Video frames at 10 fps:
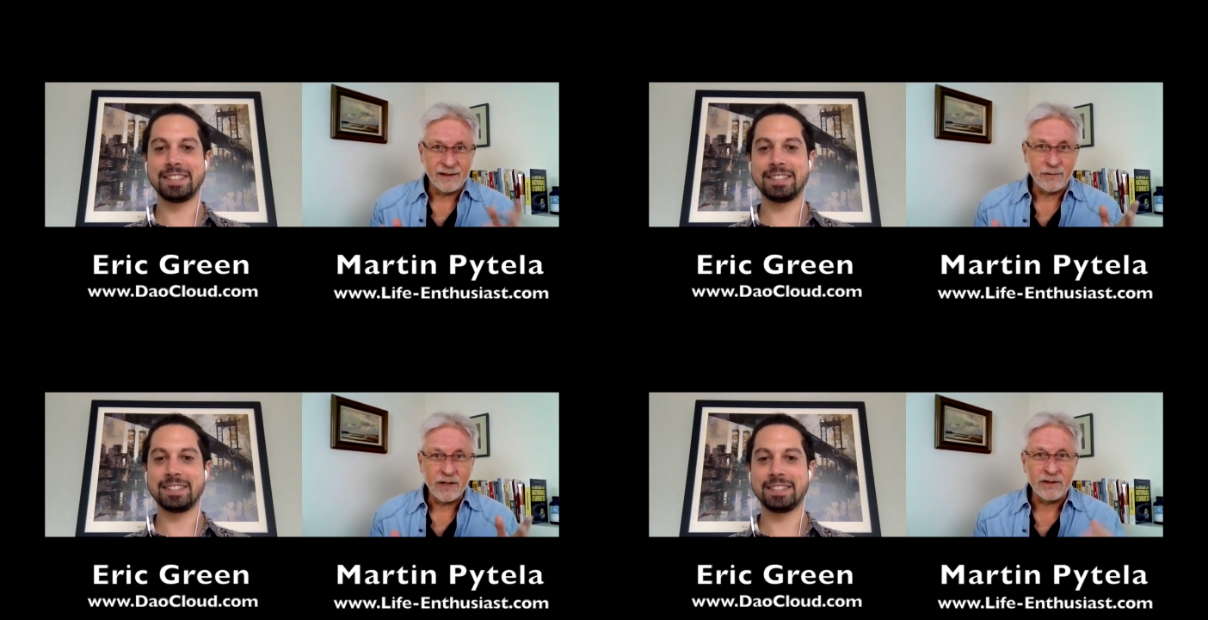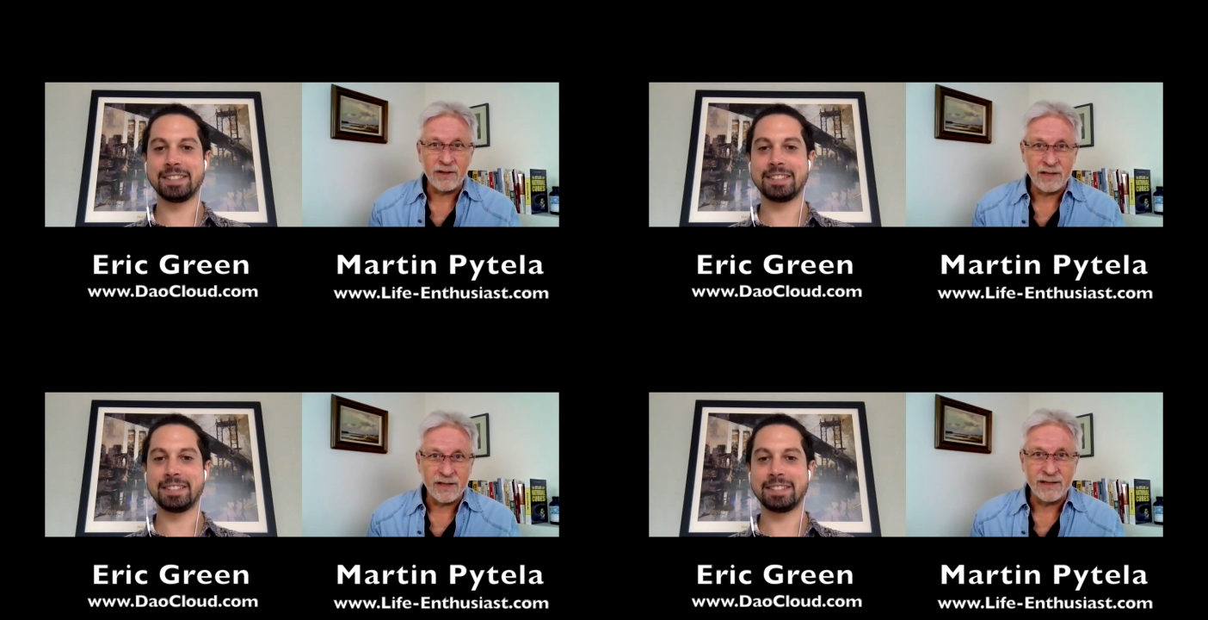Speaker 1: the
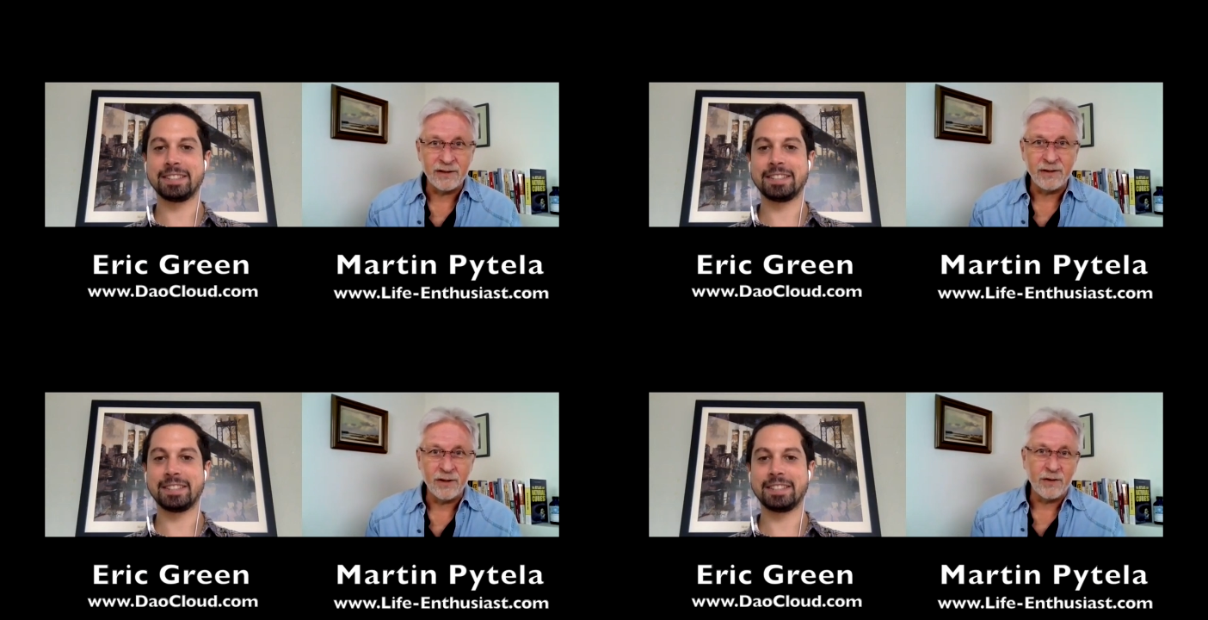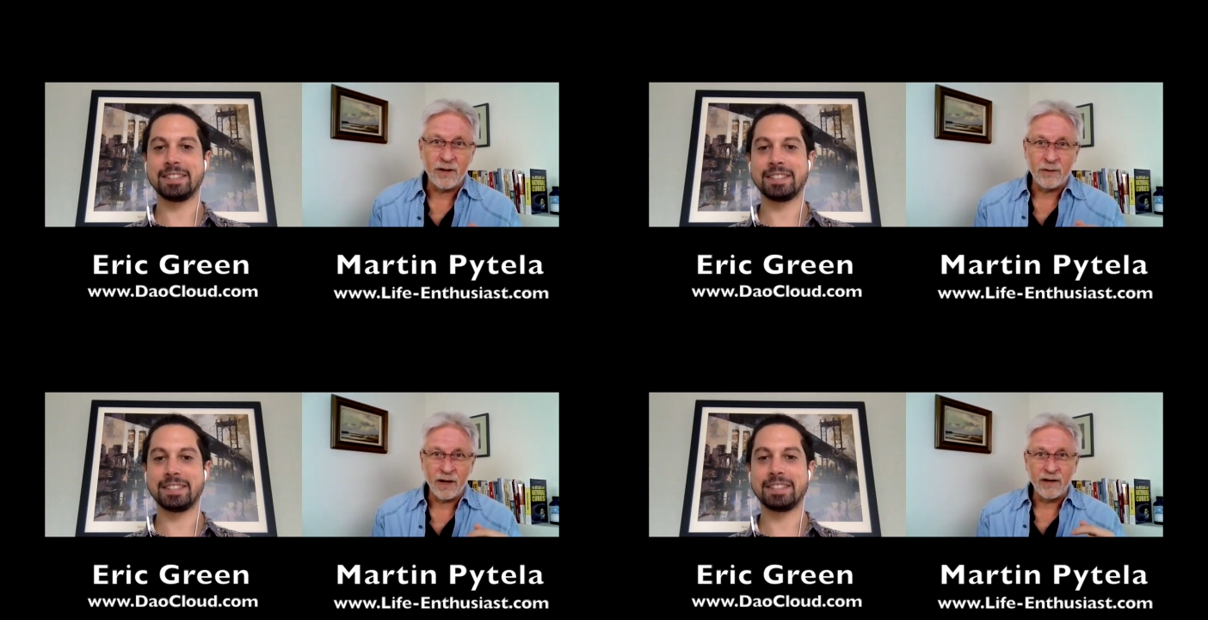resources that you know
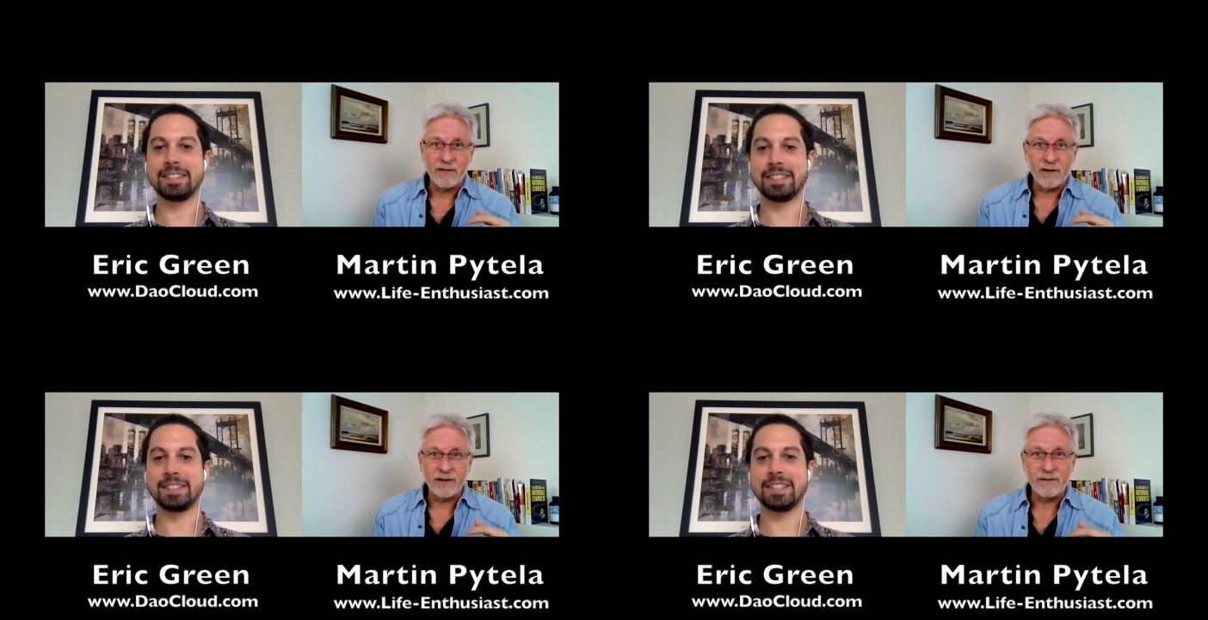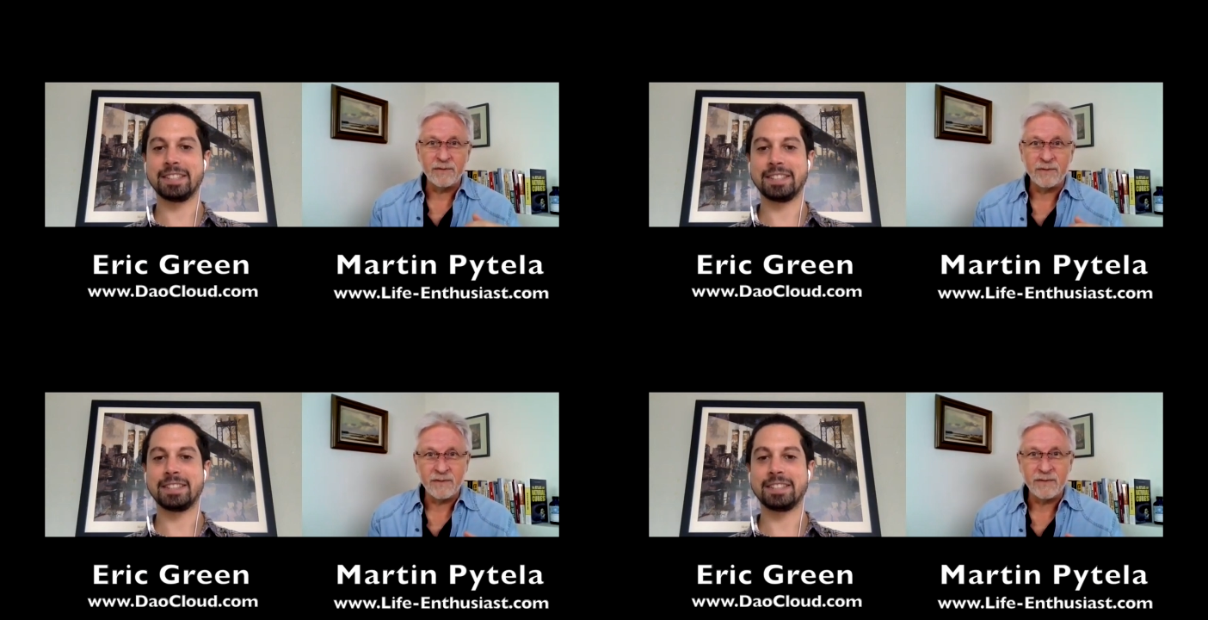are working for you
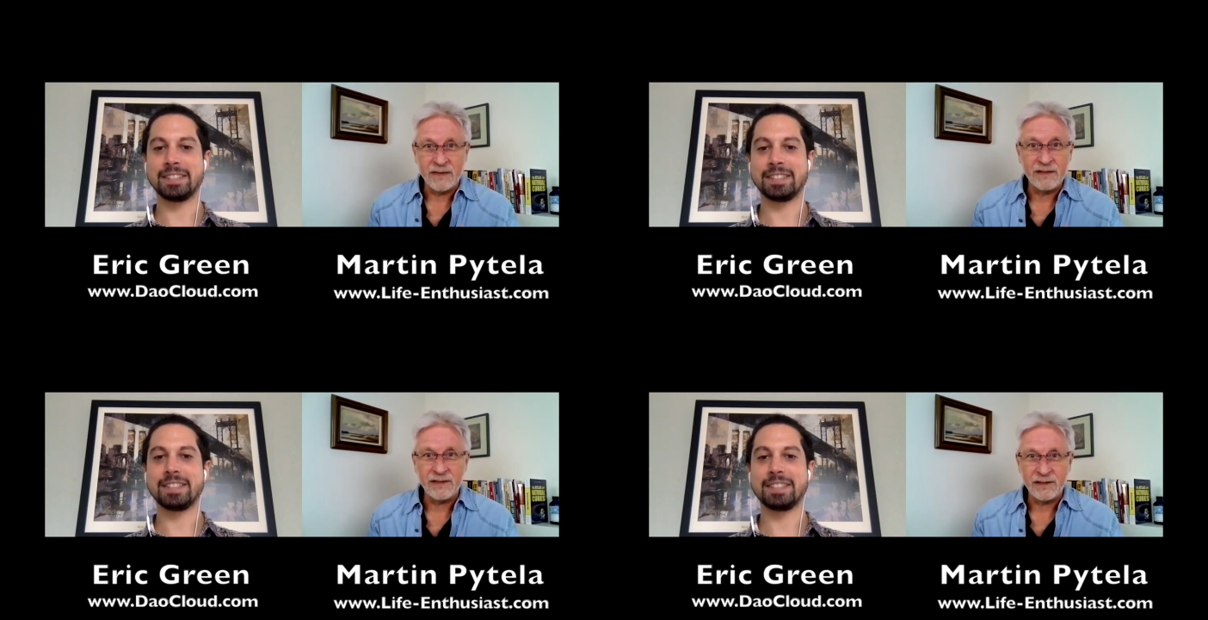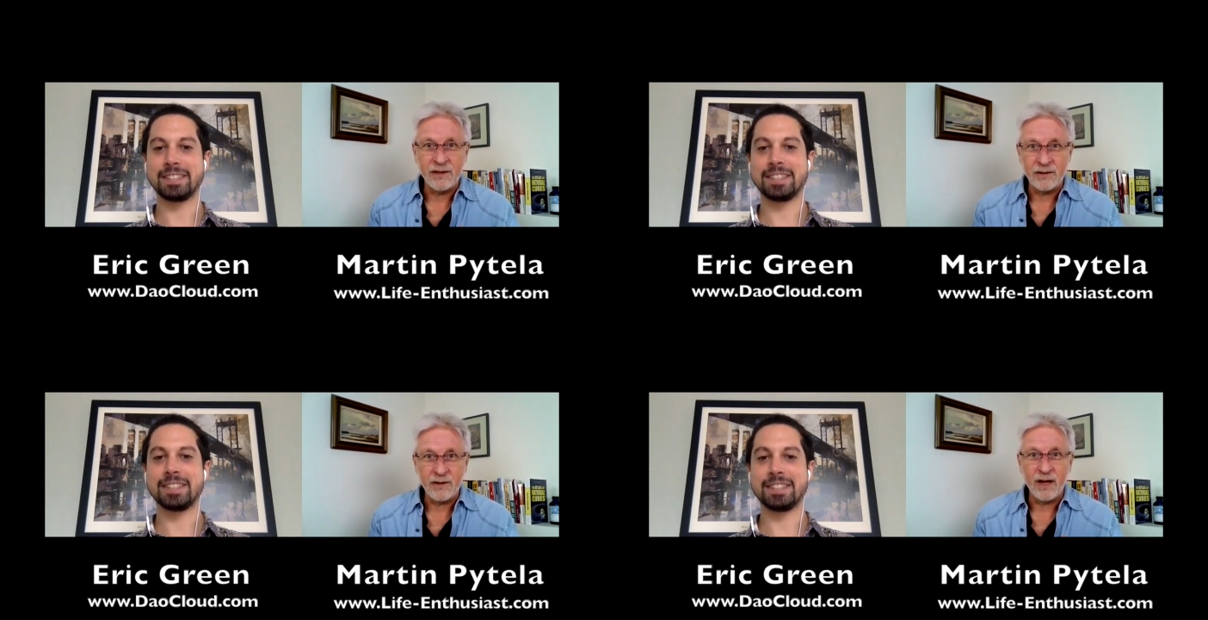this is
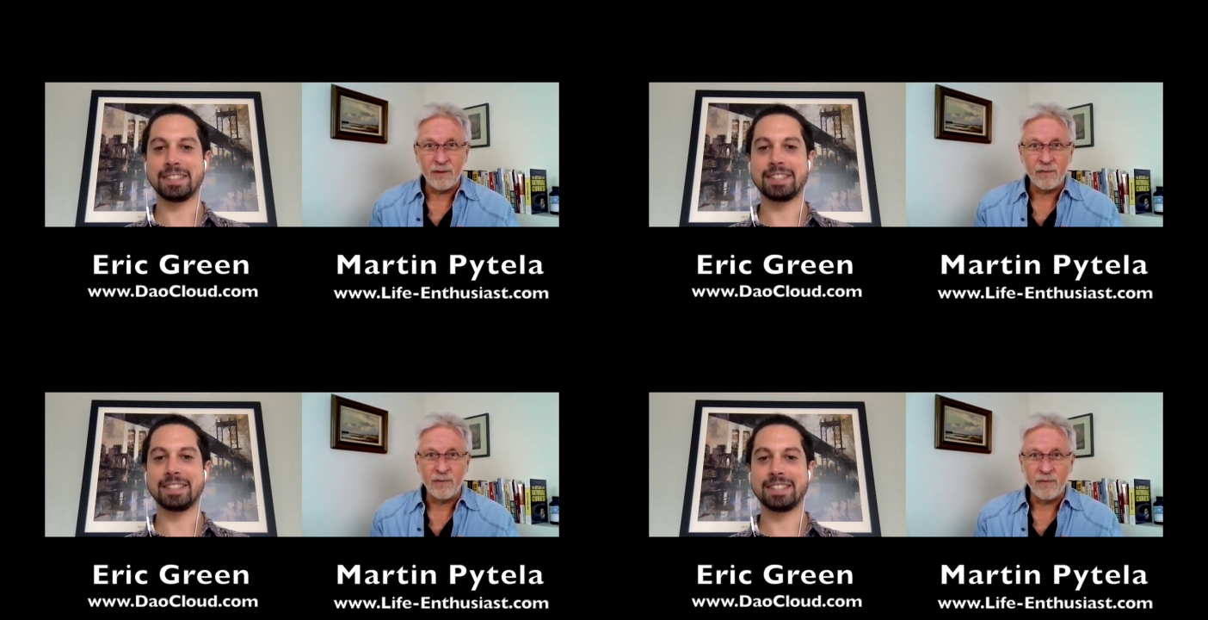going to help